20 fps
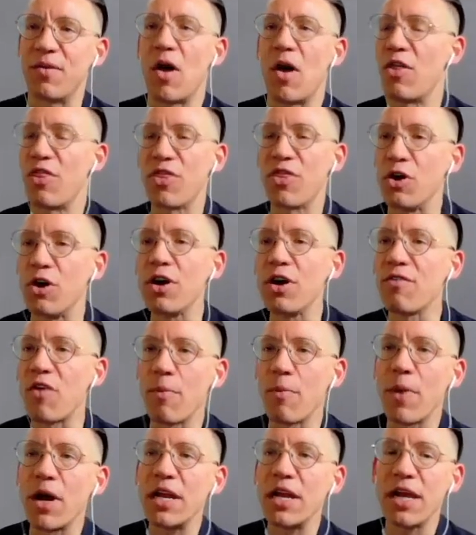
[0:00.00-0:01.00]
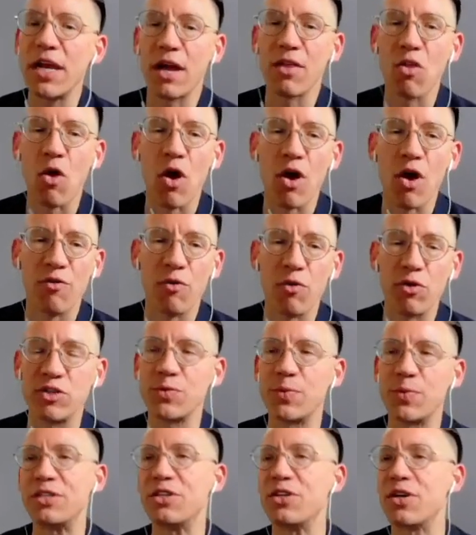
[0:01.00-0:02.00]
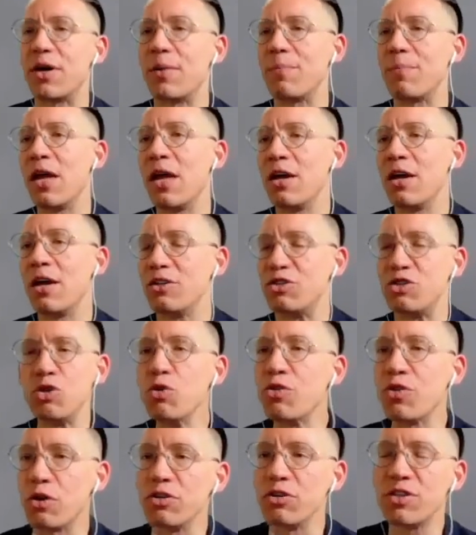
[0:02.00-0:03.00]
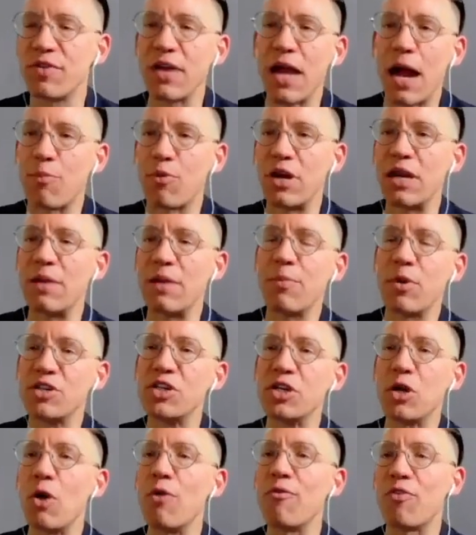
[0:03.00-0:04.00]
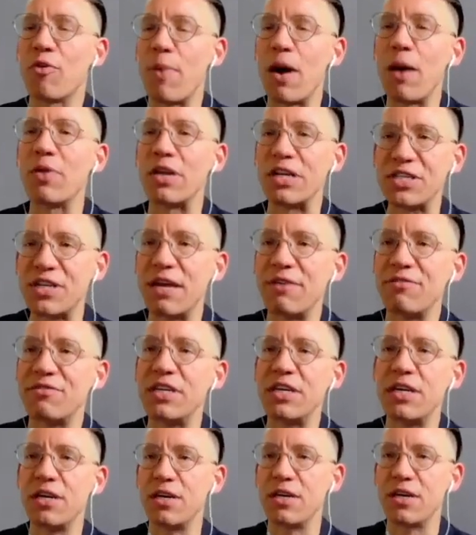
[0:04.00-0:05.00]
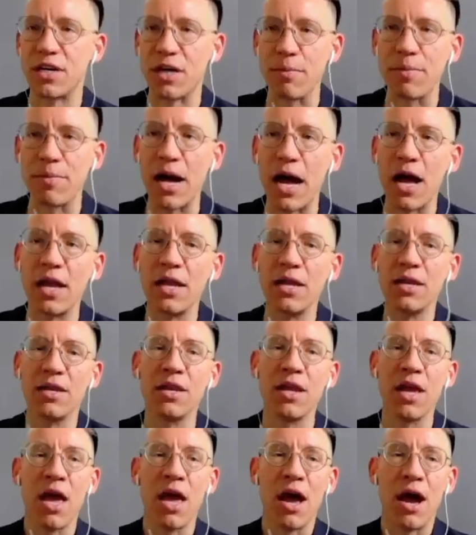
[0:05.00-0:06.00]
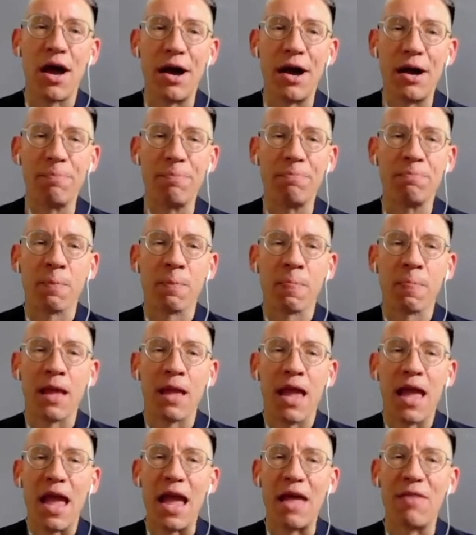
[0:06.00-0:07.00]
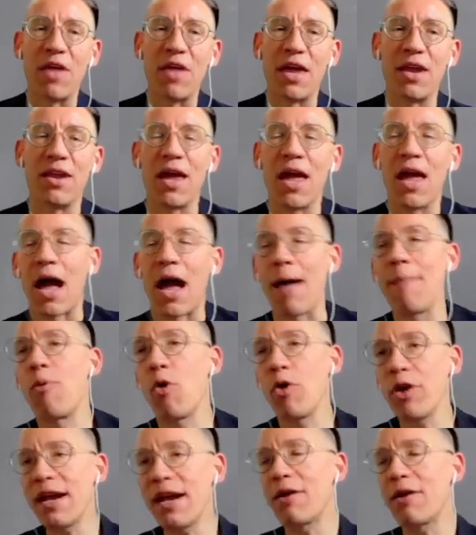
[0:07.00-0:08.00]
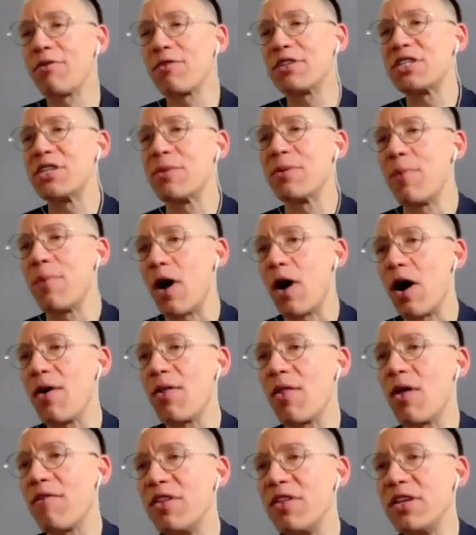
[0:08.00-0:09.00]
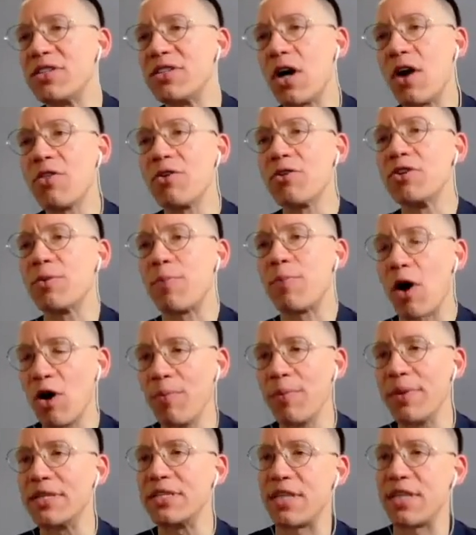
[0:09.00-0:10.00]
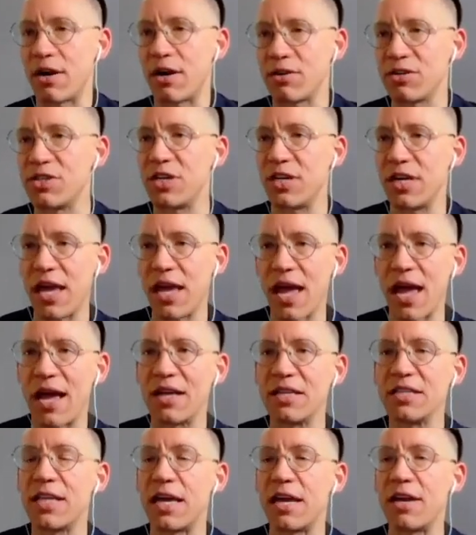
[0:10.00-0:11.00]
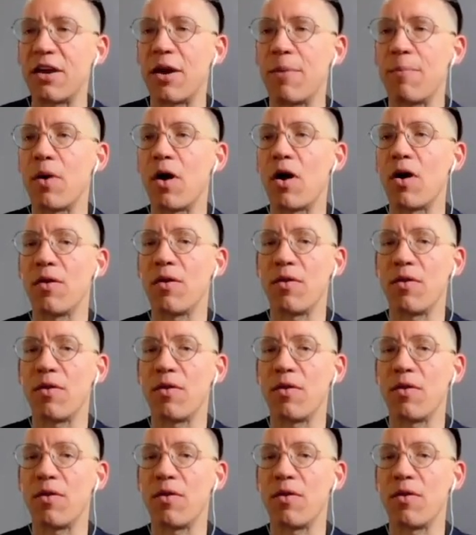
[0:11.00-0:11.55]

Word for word: a third of our money on law enforcement, um, two thirds of the operating budget go for public safety combined. Um, and then I pointed out some of these other departments that our city has that, um,